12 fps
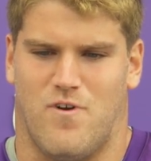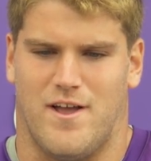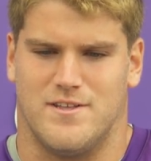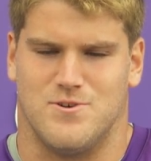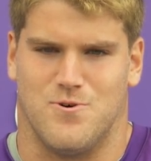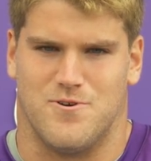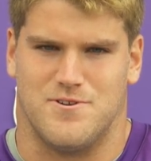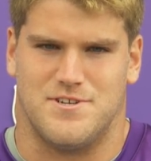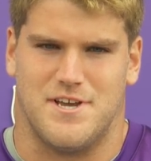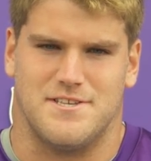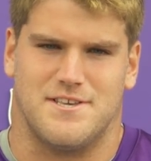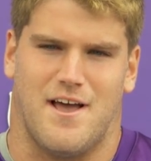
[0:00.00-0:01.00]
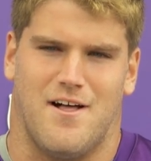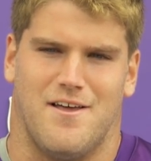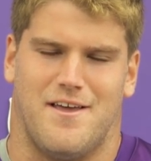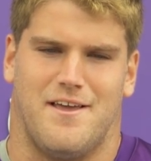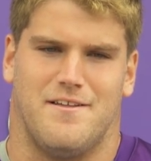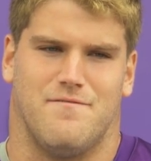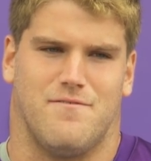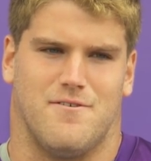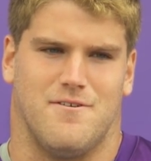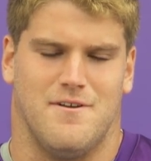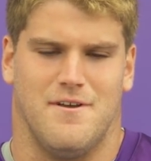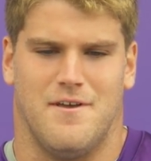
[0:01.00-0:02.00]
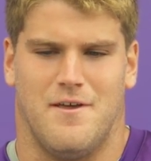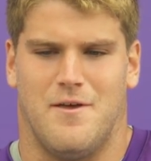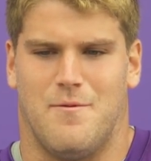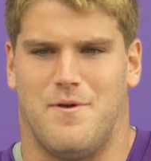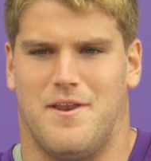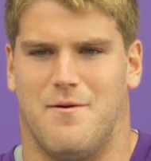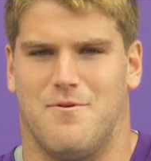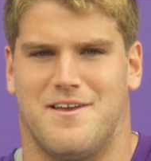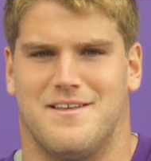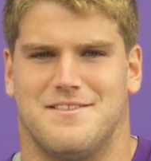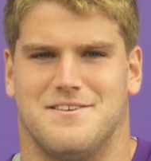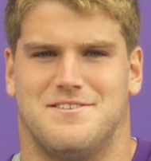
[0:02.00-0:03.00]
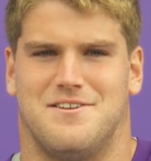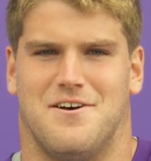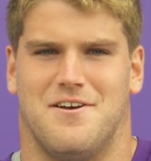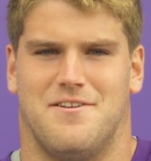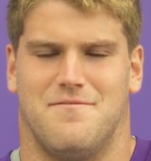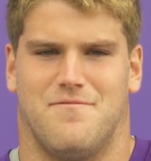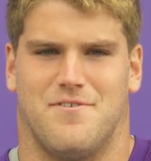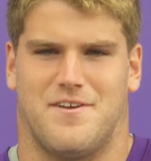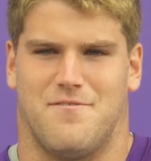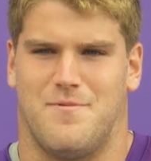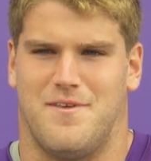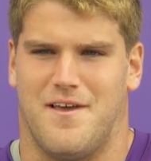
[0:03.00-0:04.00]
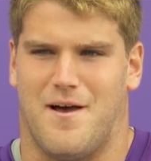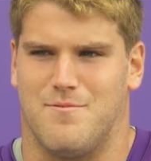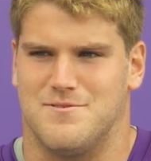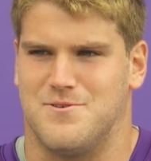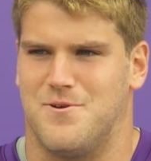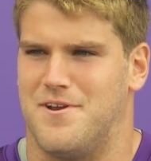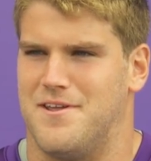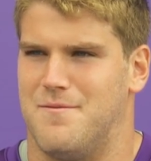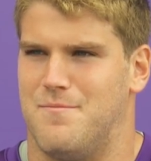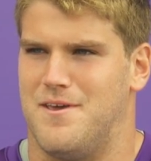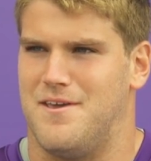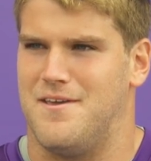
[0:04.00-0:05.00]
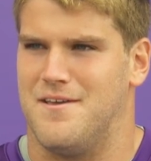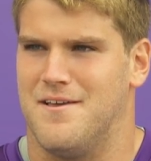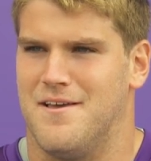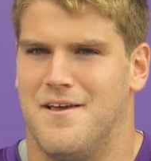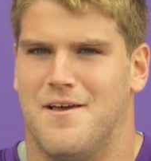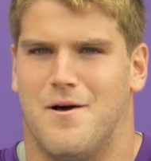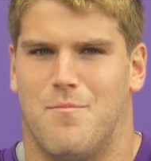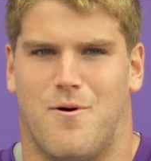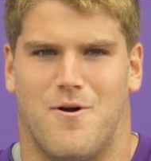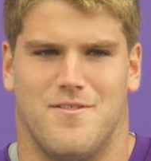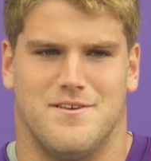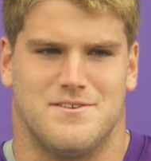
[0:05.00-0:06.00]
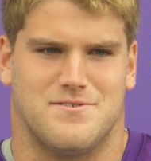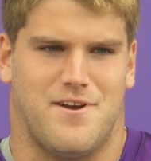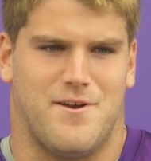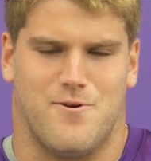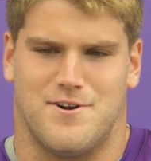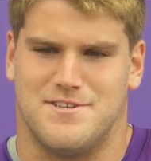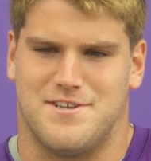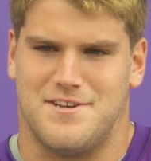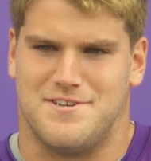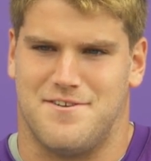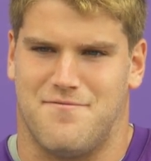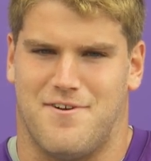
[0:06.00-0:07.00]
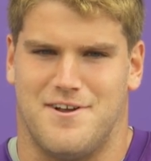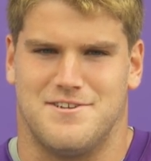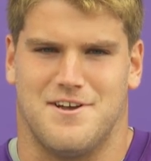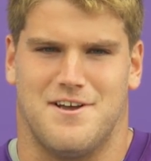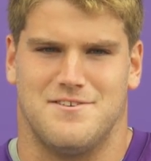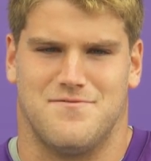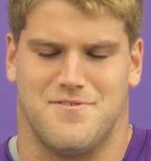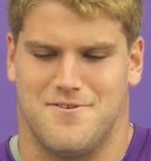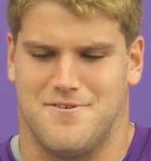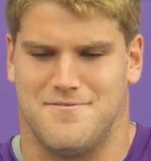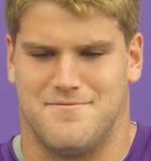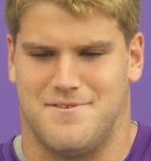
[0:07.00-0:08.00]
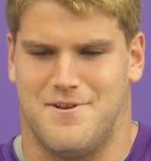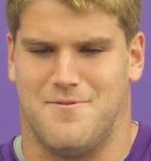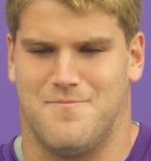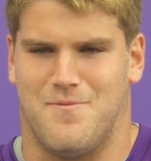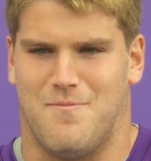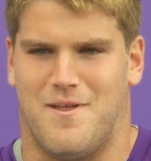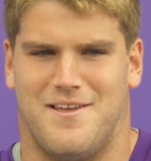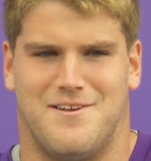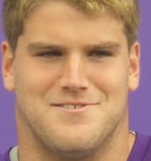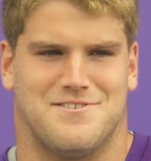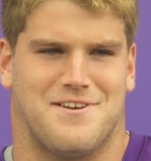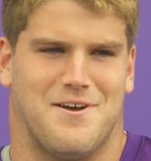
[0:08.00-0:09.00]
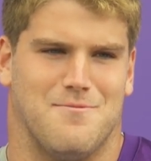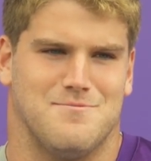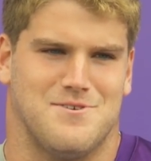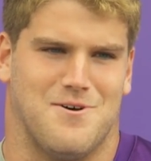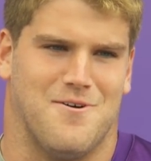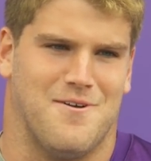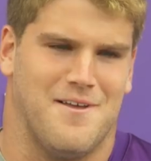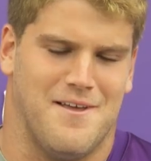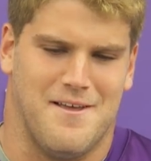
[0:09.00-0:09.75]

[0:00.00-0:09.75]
Ryan Toler and Chase Callahan, for being able to get this done and for giving me the opportunity to be a part of this great organization and franchise for, you know, many years to come. So